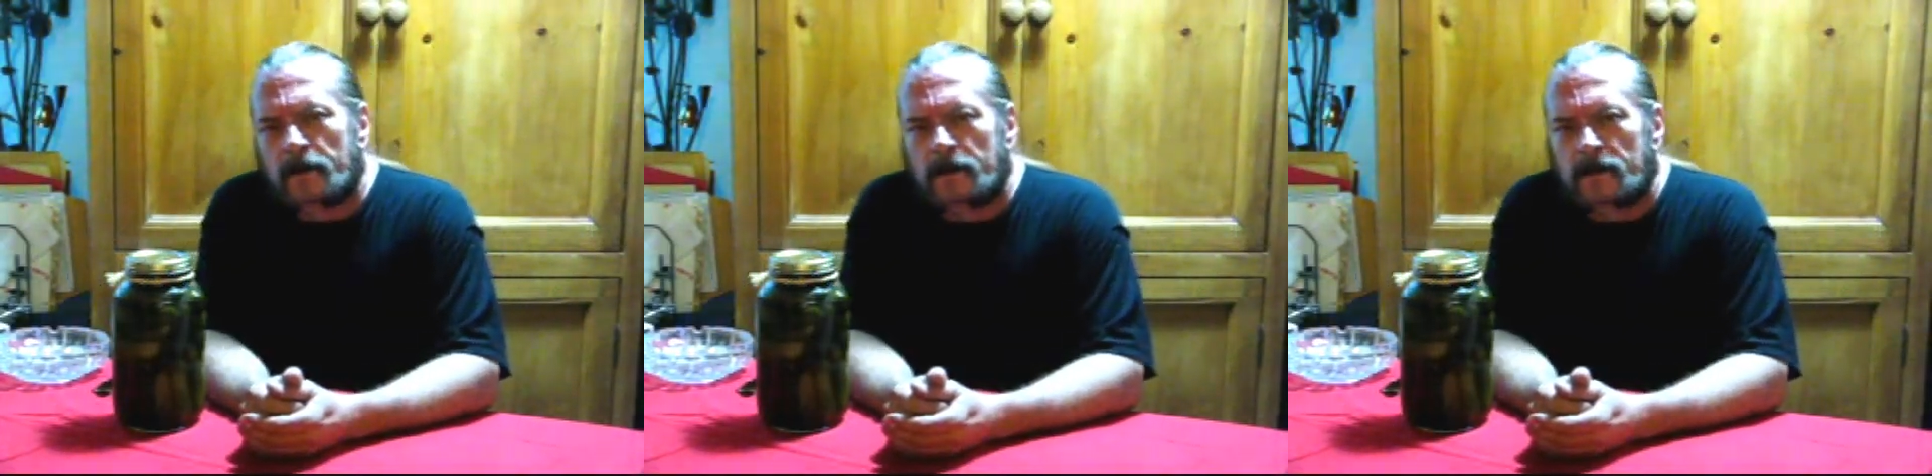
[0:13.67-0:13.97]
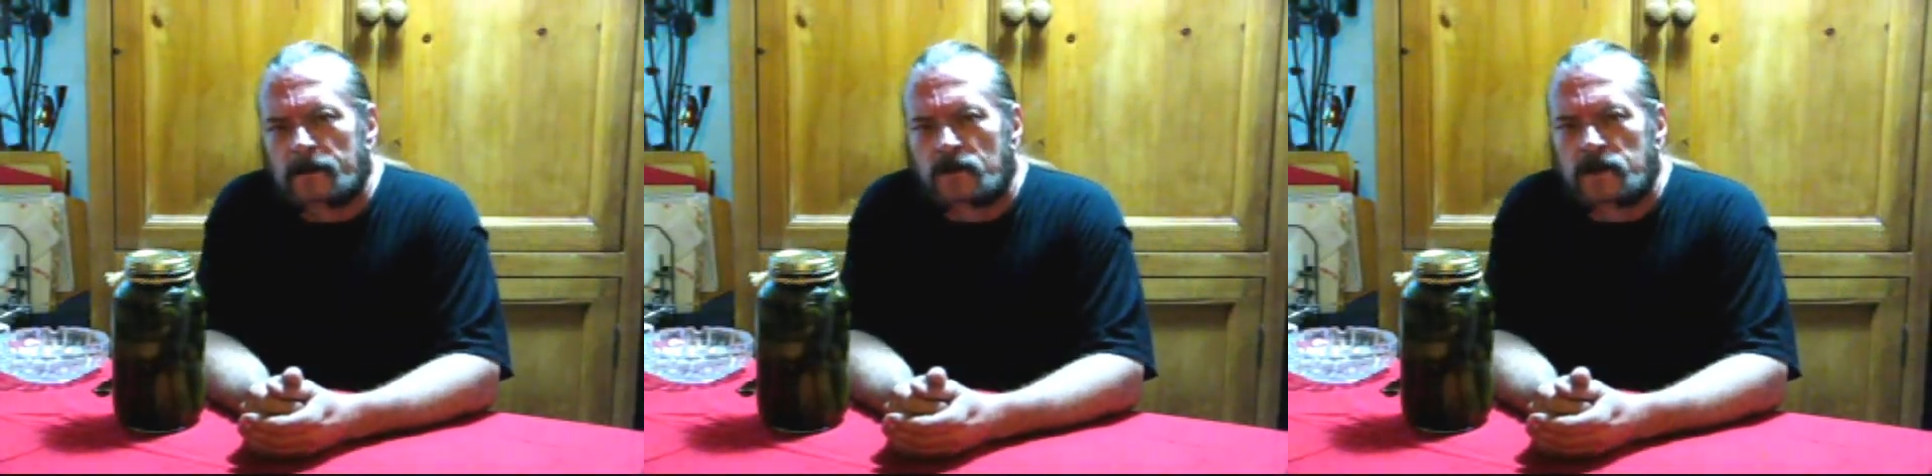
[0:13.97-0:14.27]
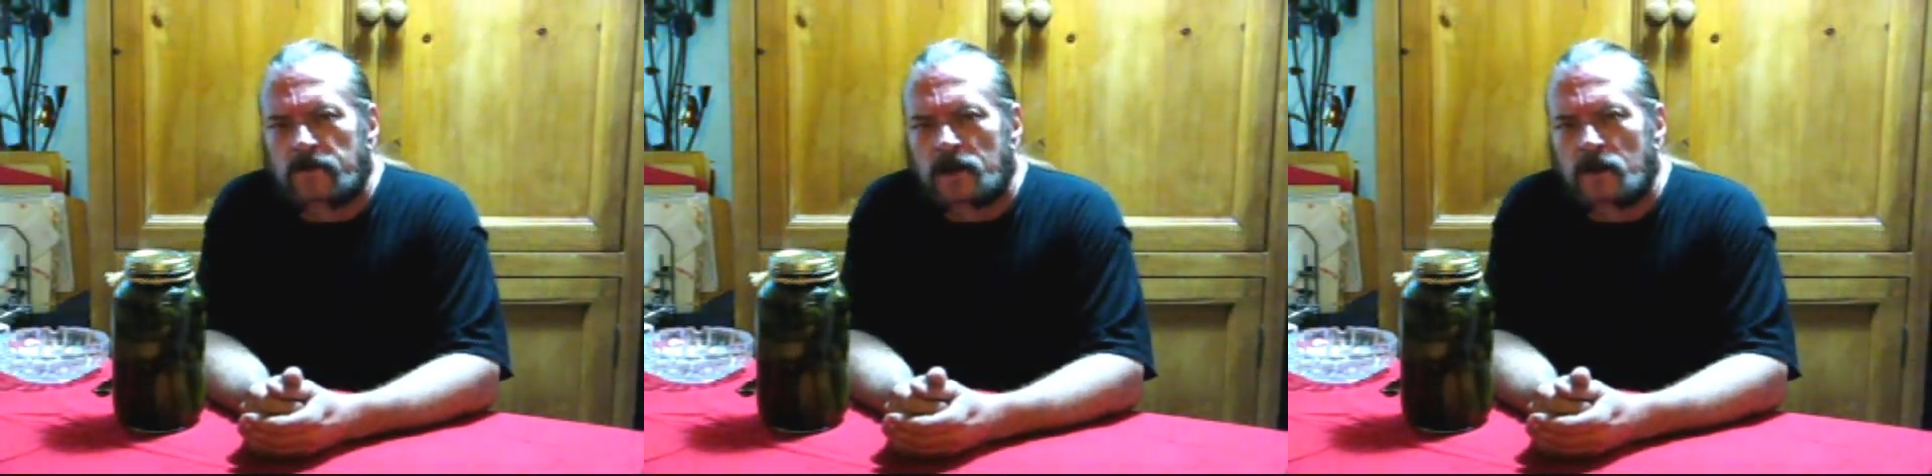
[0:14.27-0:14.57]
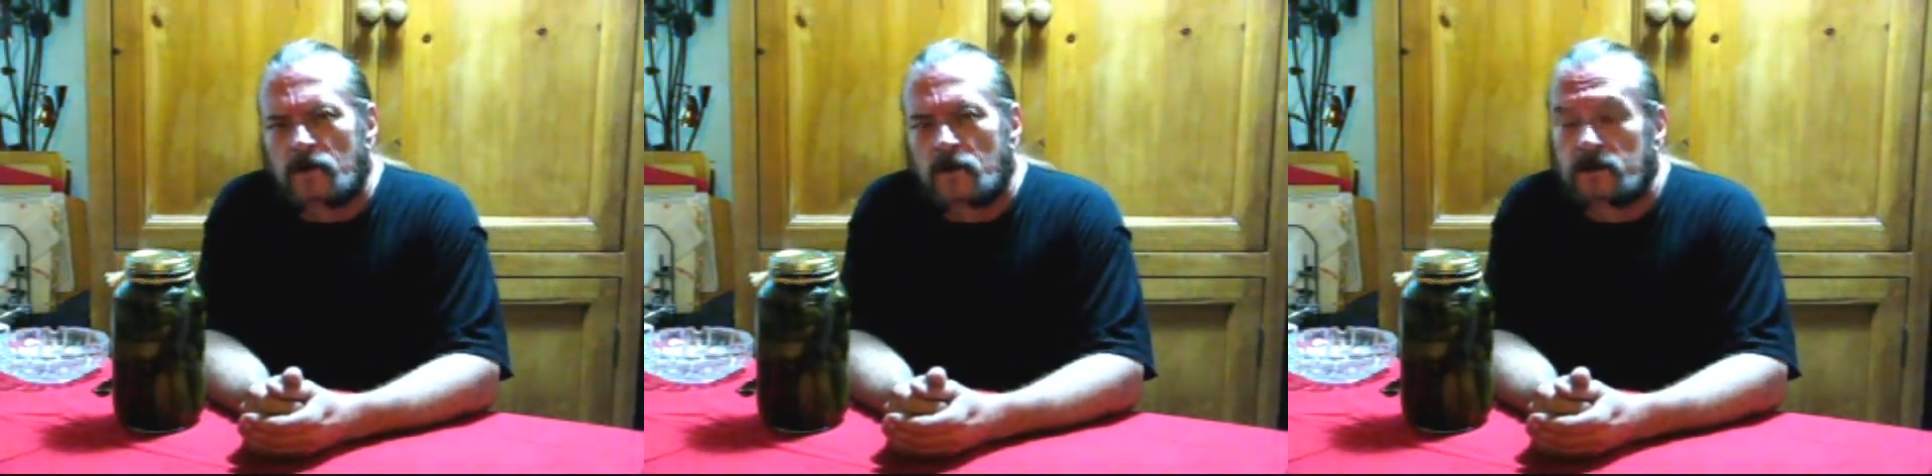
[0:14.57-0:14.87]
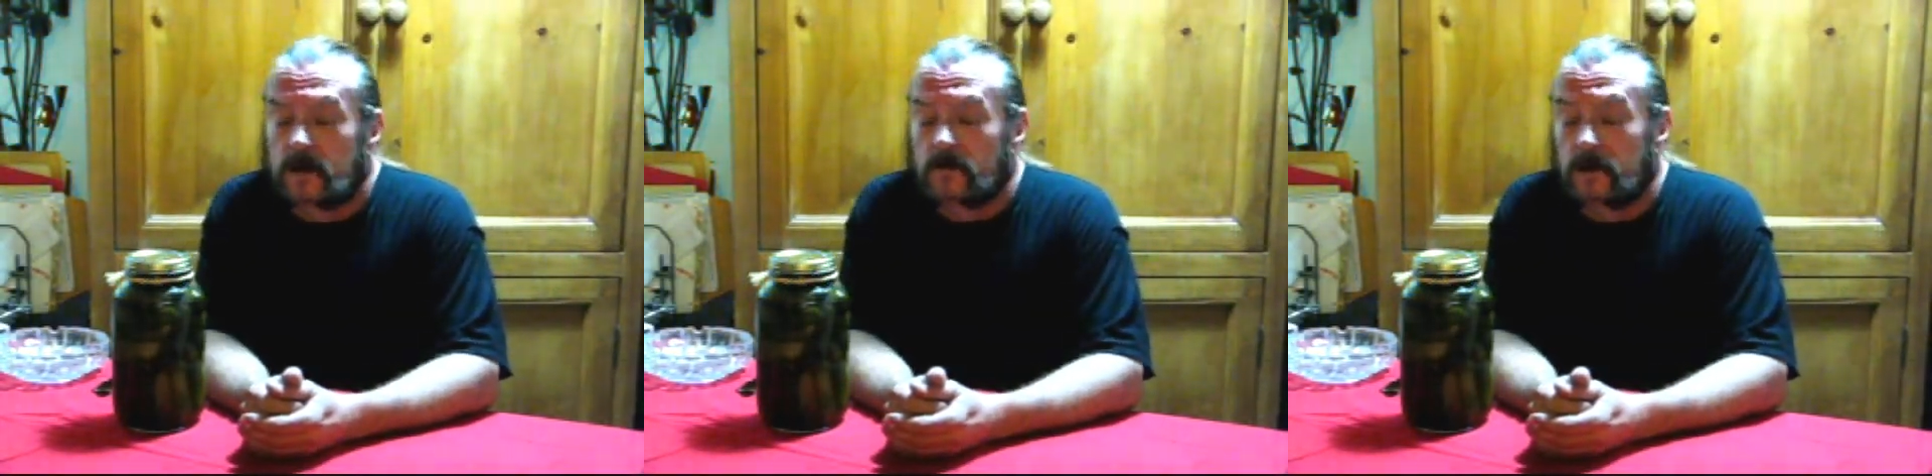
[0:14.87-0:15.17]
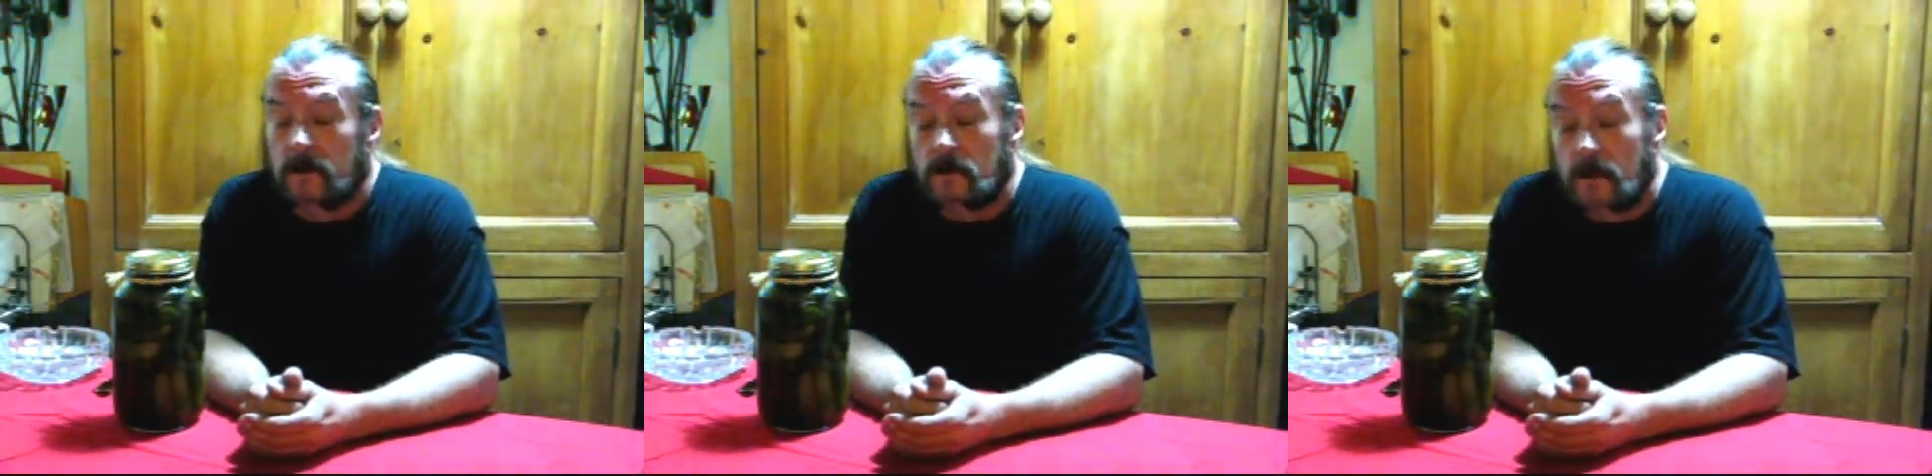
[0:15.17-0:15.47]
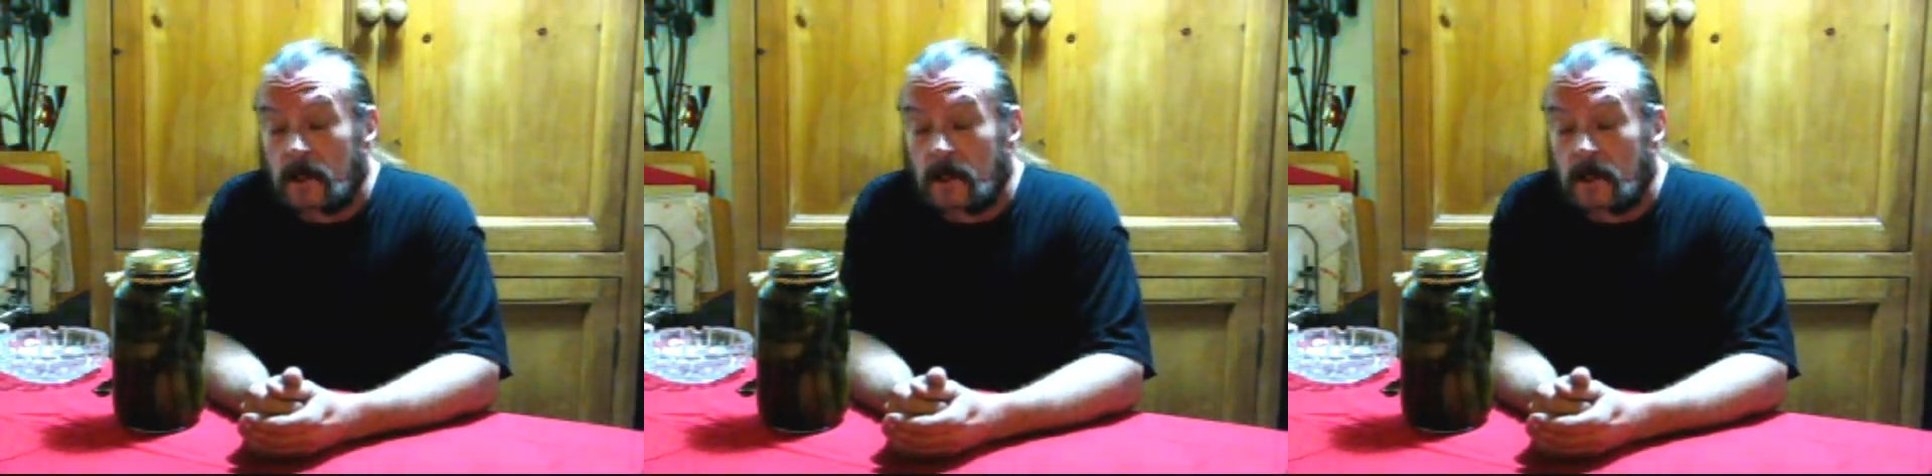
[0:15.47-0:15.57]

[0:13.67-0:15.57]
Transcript: Uh, as most of you know, or some of you know,